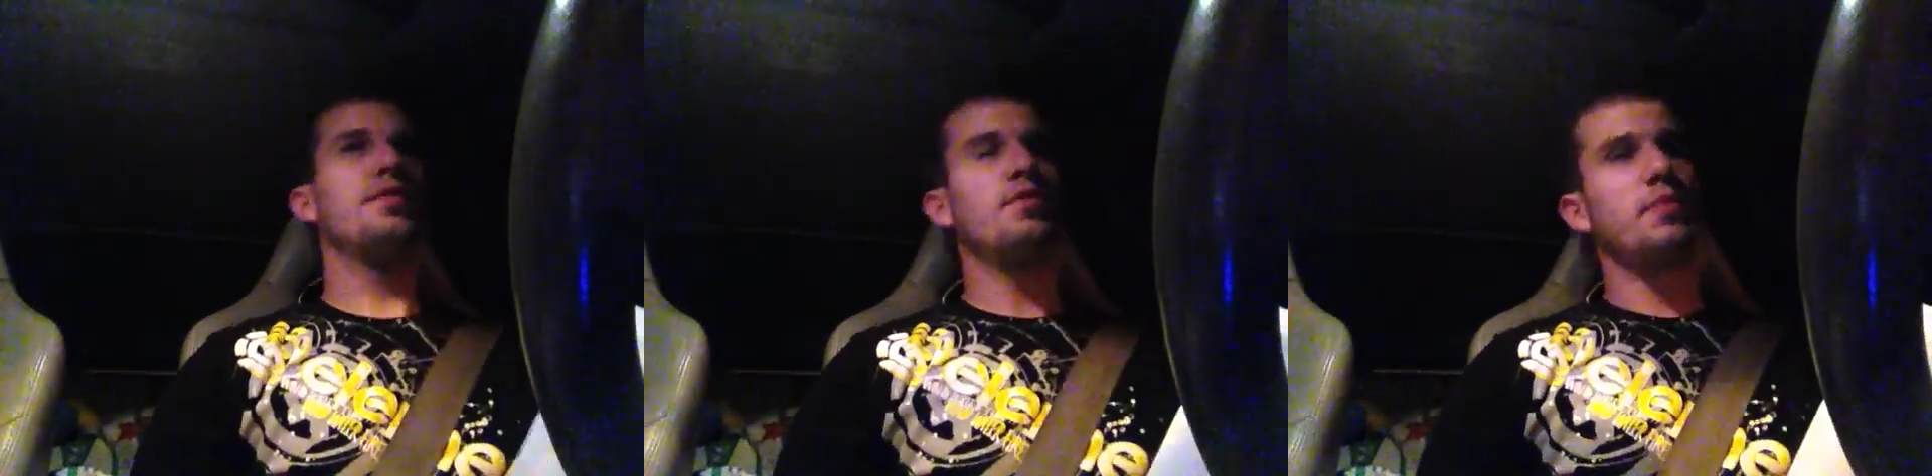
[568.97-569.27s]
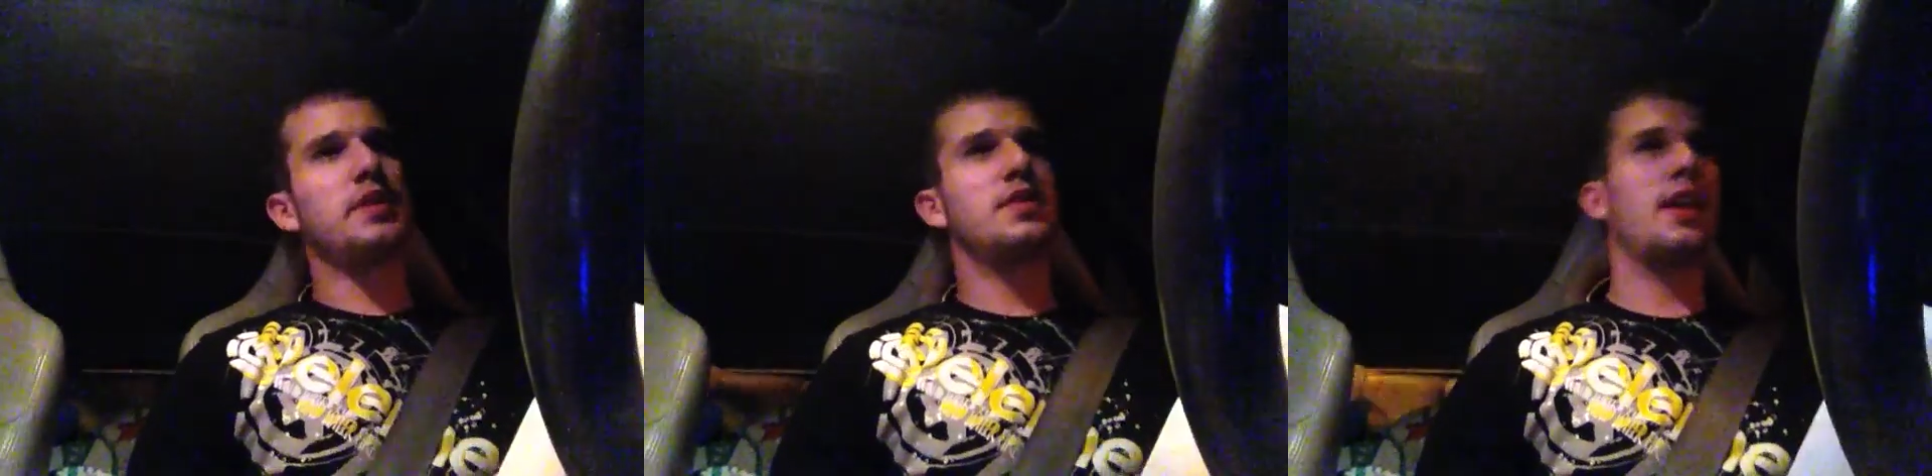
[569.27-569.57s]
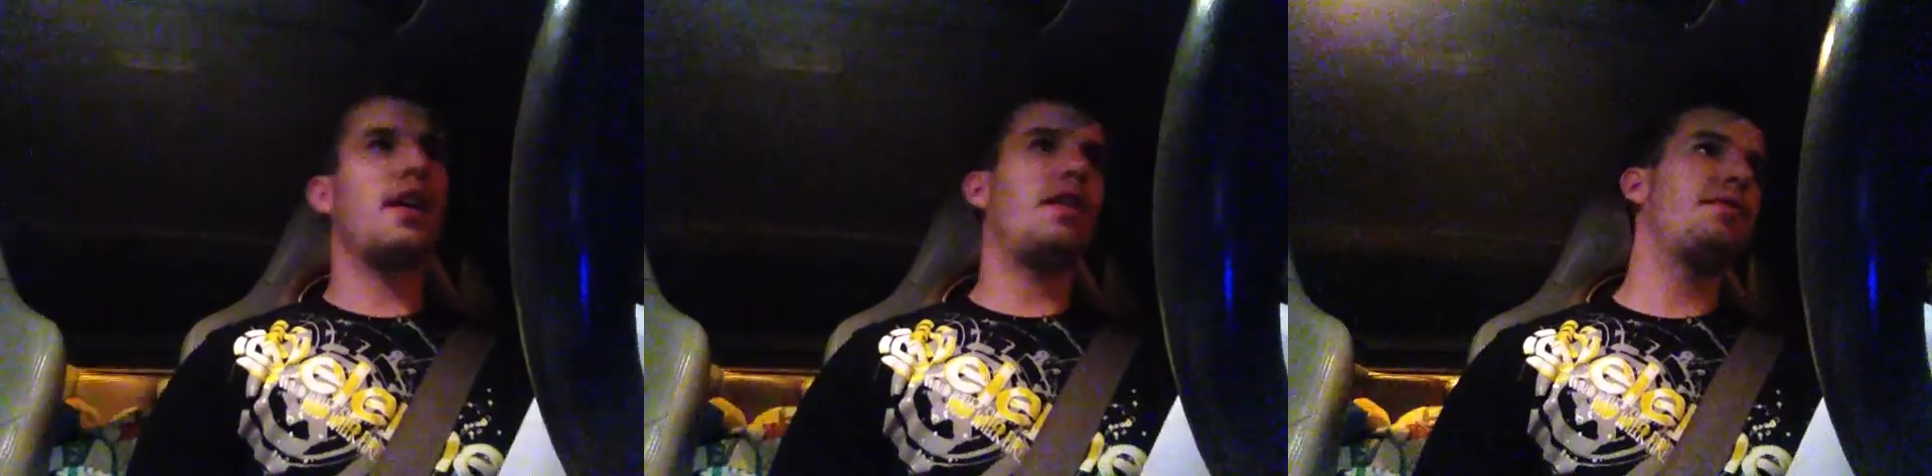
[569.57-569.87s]
a few
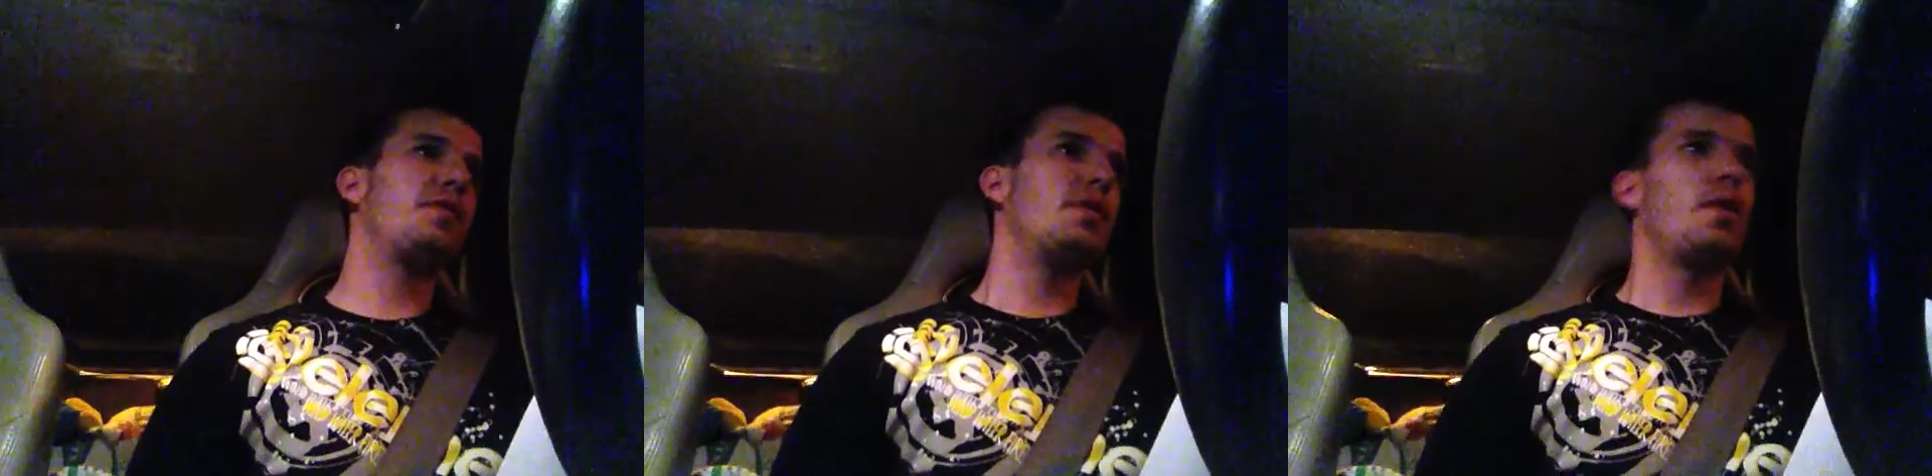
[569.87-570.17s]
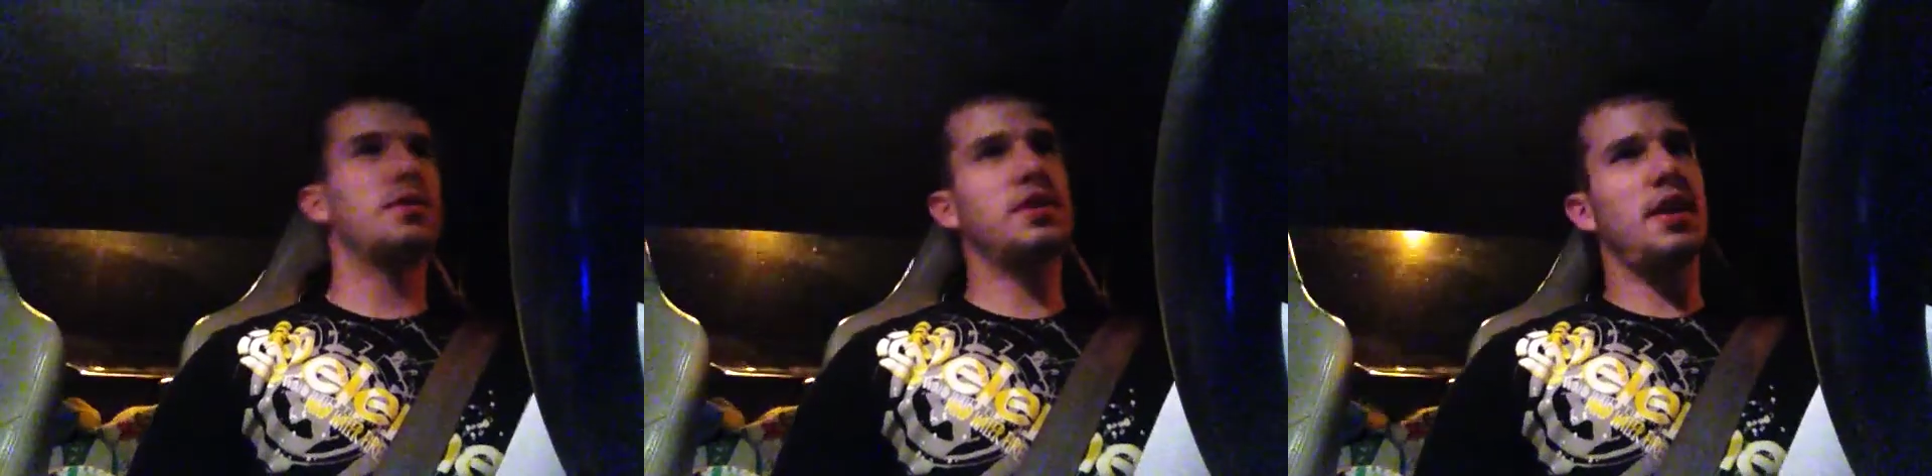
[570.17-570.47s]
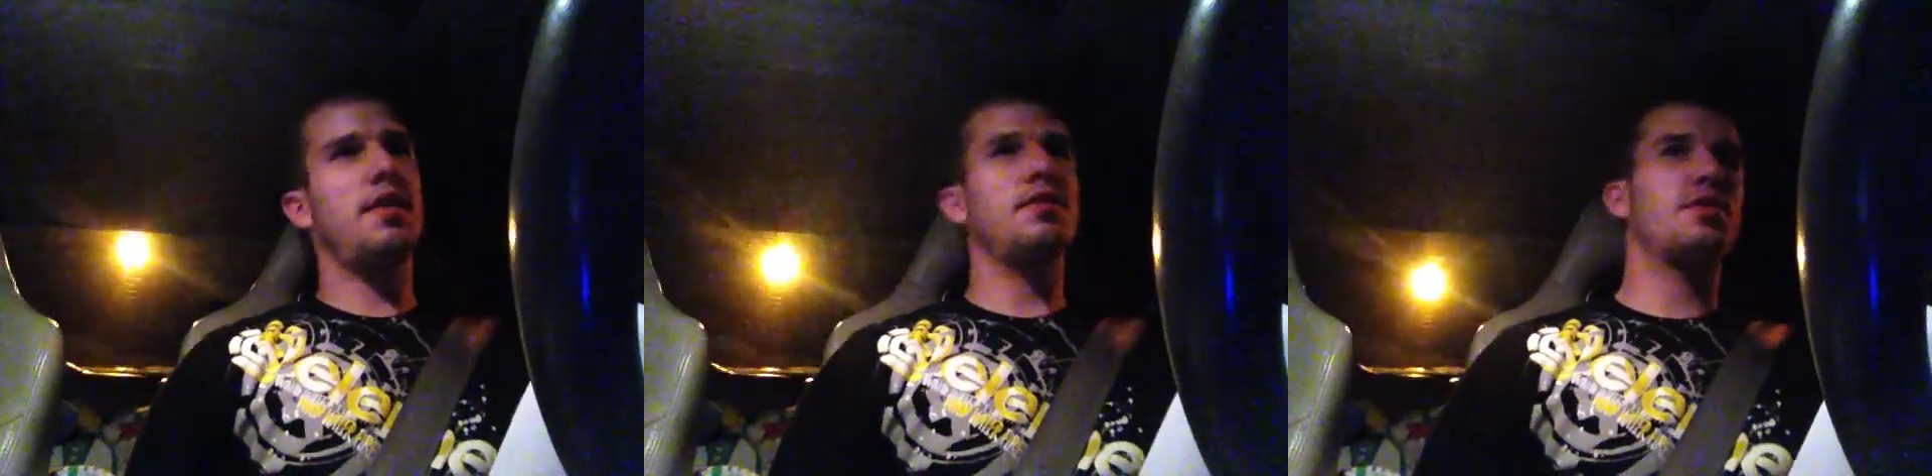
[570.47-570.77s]
mid-scale, a few
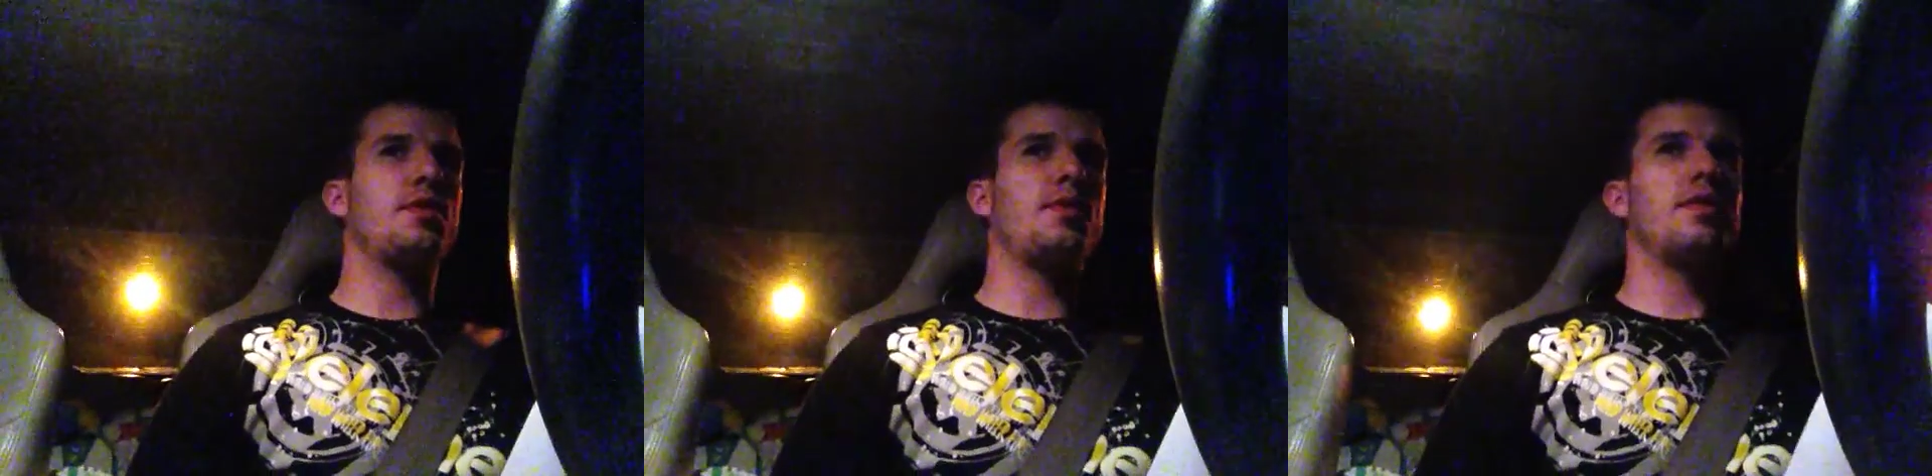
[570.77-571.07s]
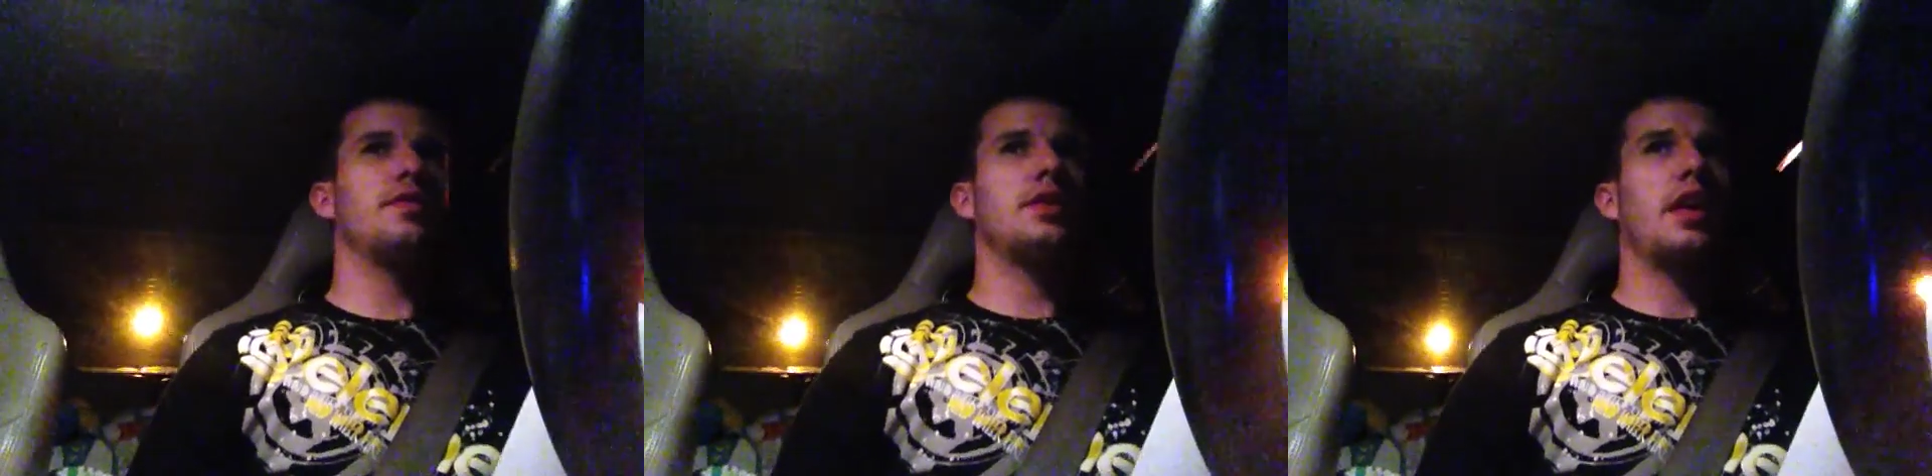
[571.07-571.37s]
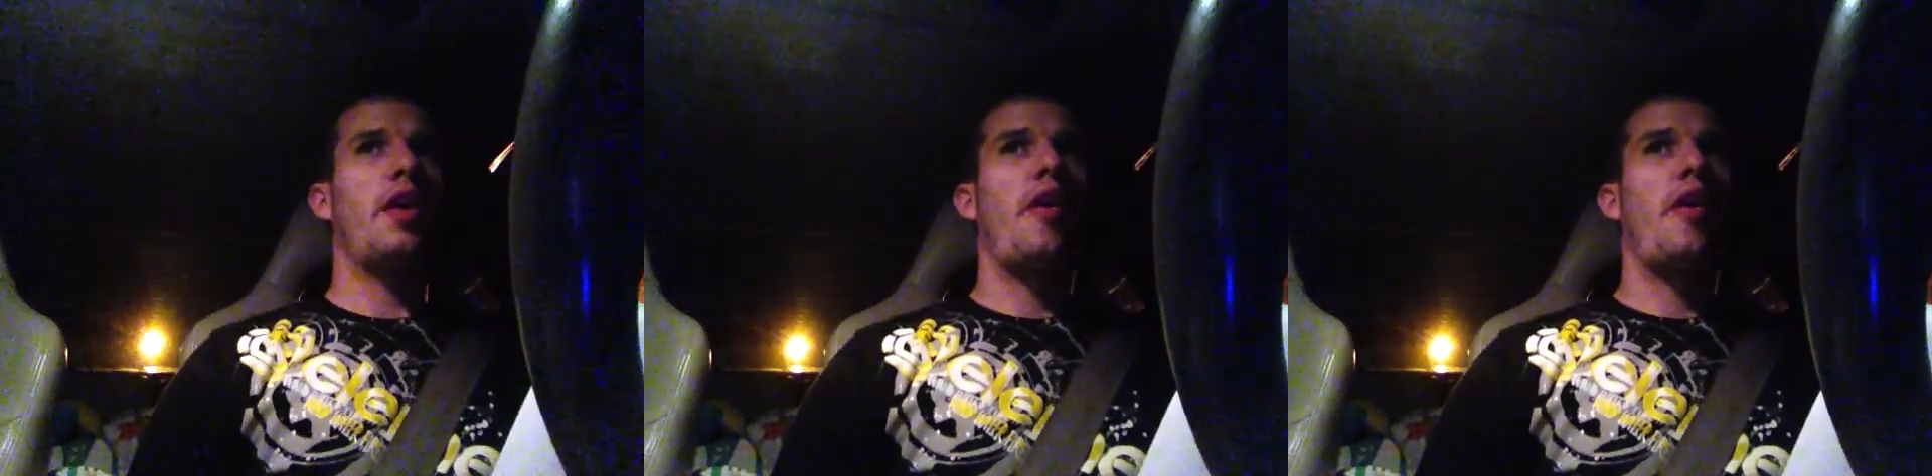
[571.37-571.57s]
low-scale stores.